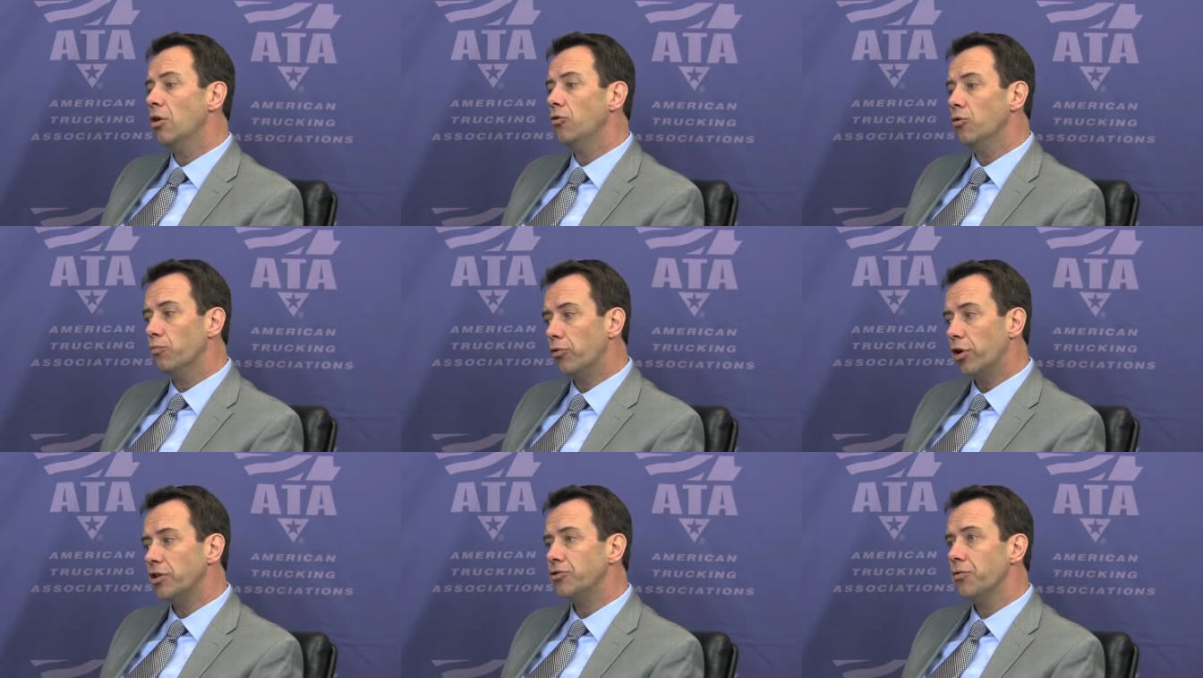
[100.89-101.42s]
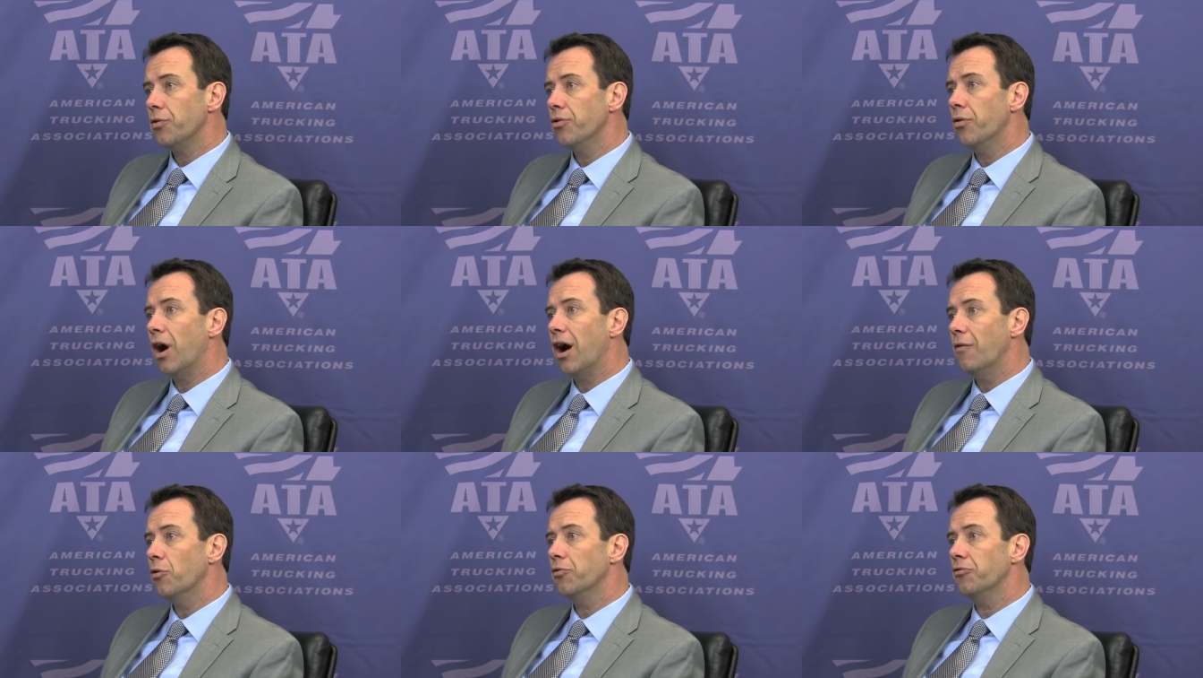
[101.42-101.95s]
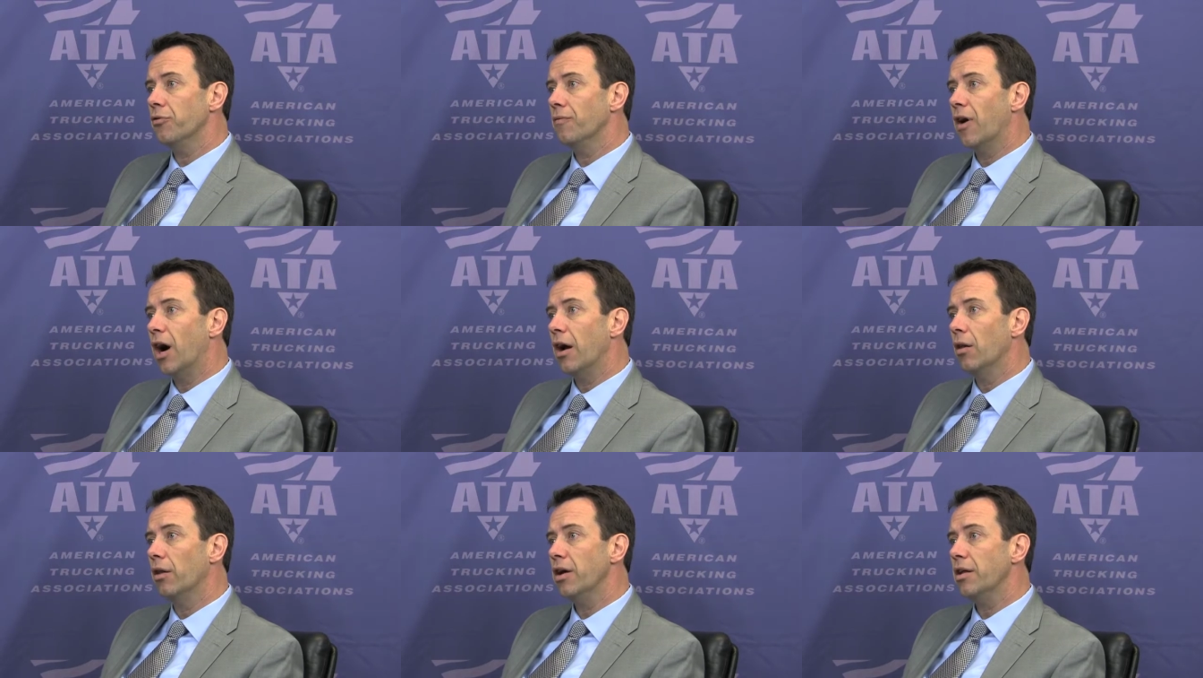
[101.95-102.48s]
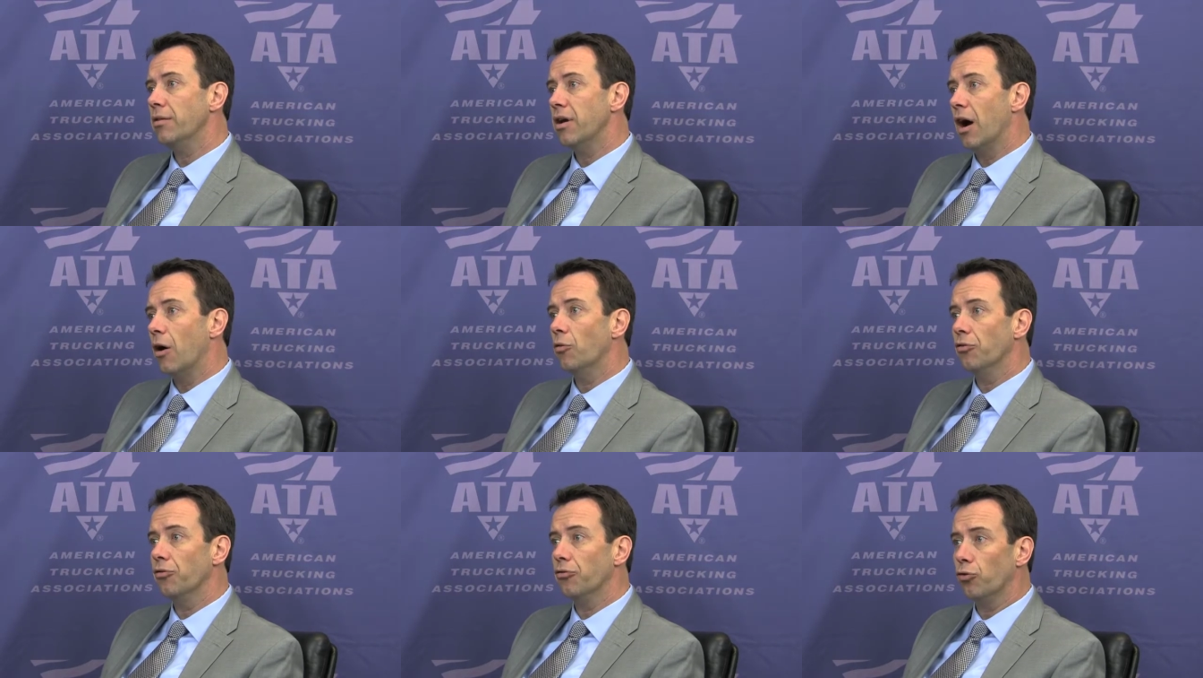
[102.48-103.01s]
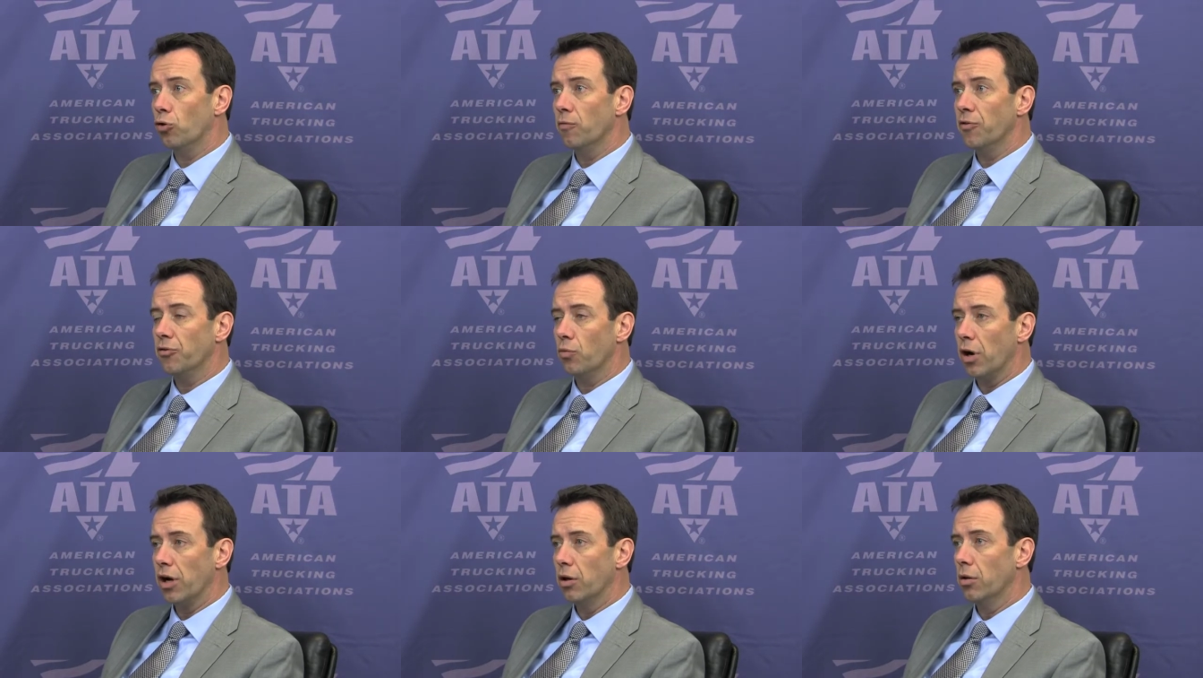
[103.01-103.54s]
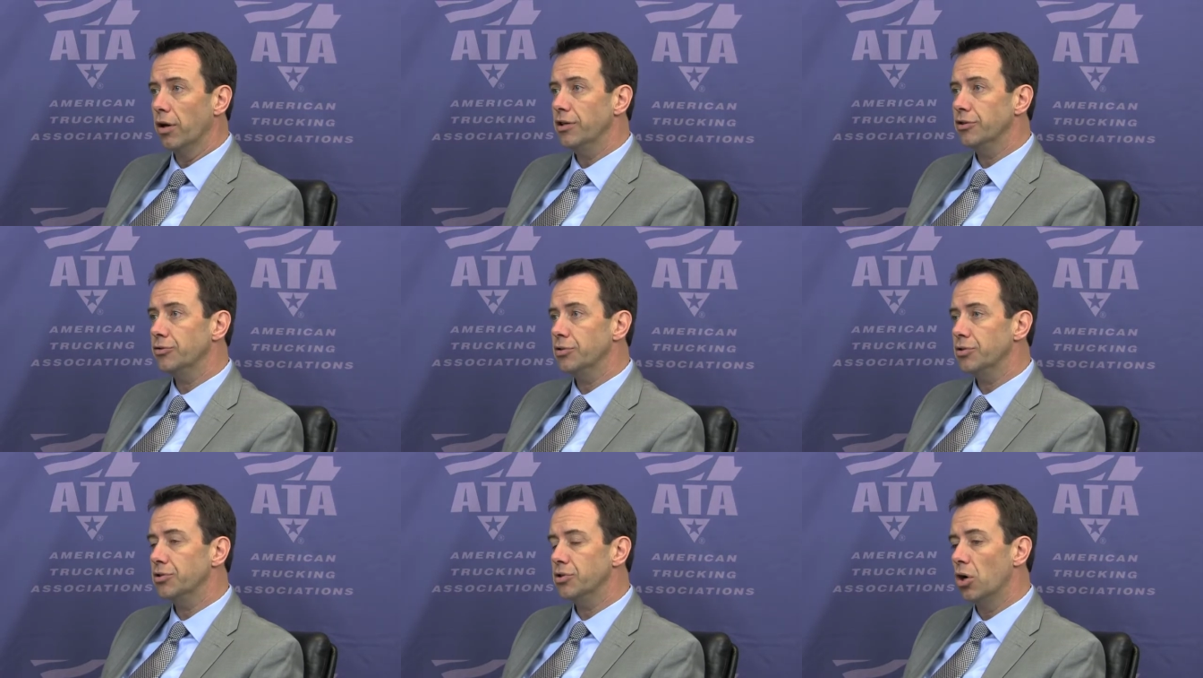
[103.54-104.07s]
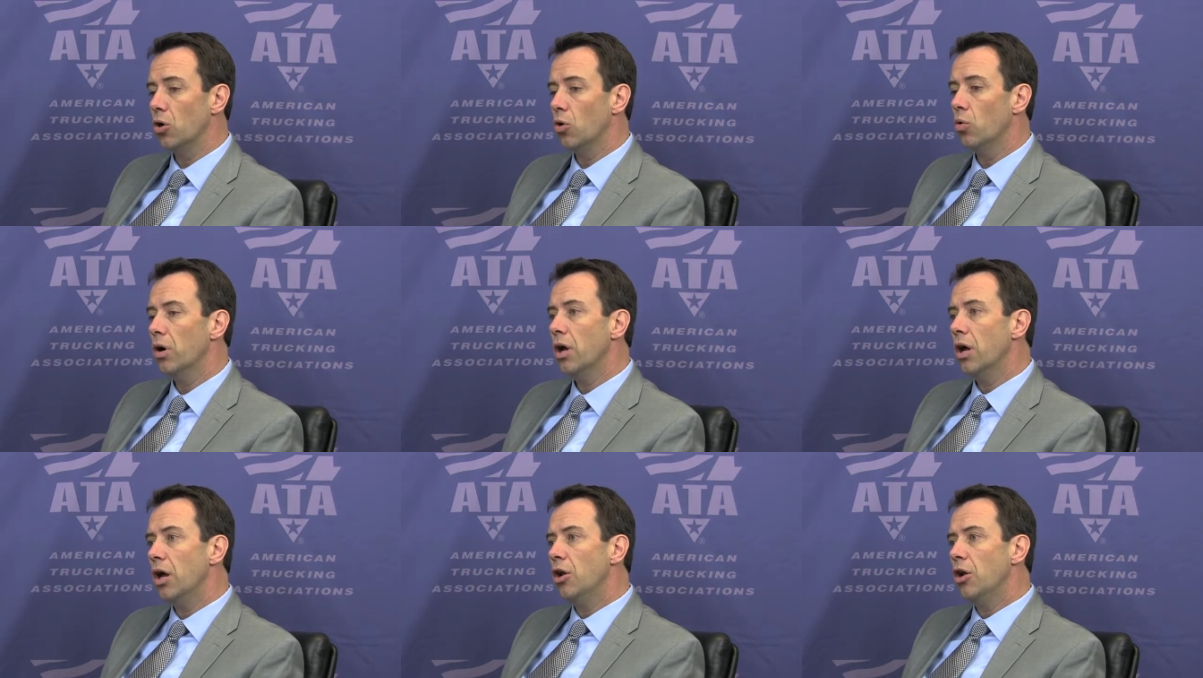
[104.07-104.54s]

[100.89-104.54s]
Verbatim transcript: to pressure the drivers to violate the hours of service regulations. So,